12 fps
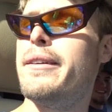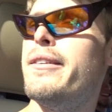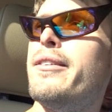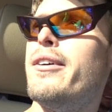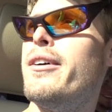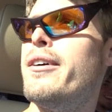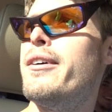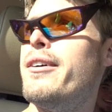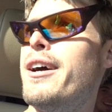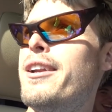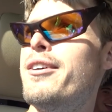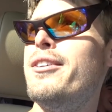So
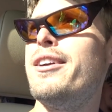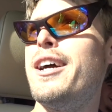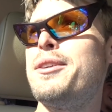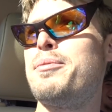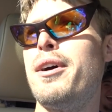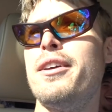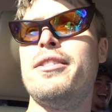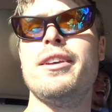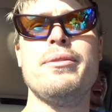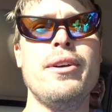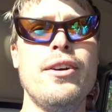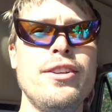I know you guys probably think
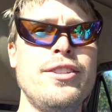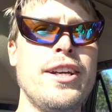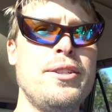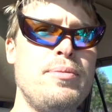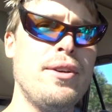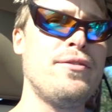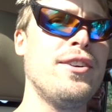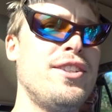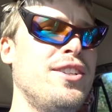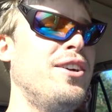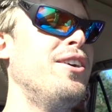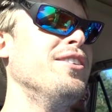we always catch big fish
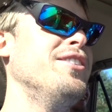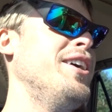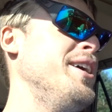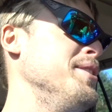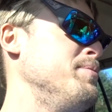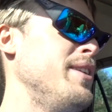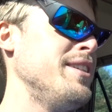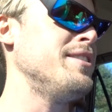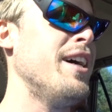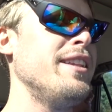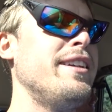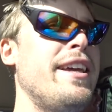at all times, but that's
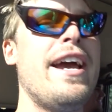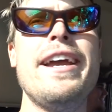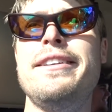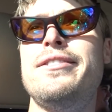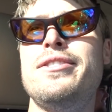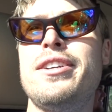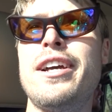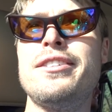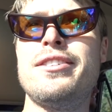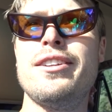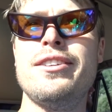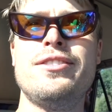not the case, as you guys
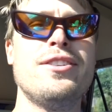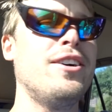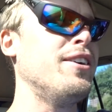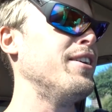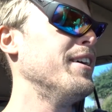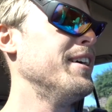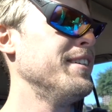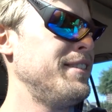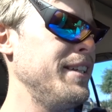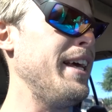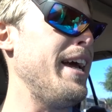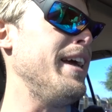clearly saw
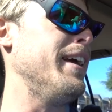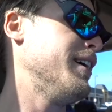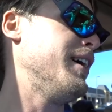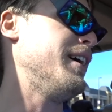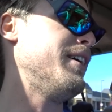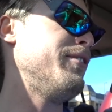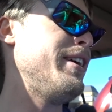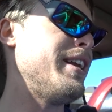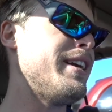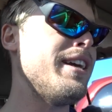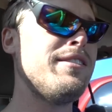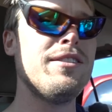today. We had a
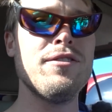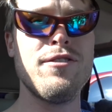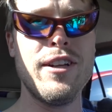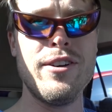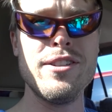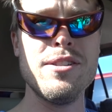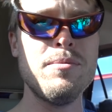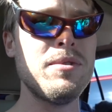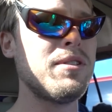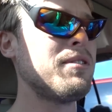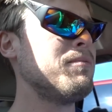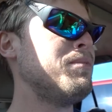case of the
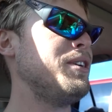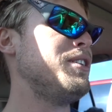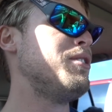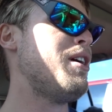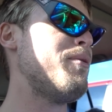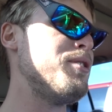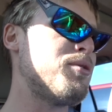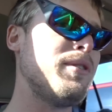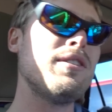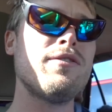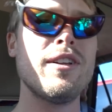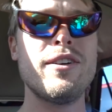flareisms, but you know how we treat
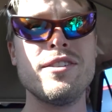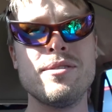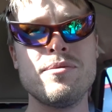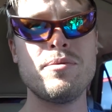the flareisms?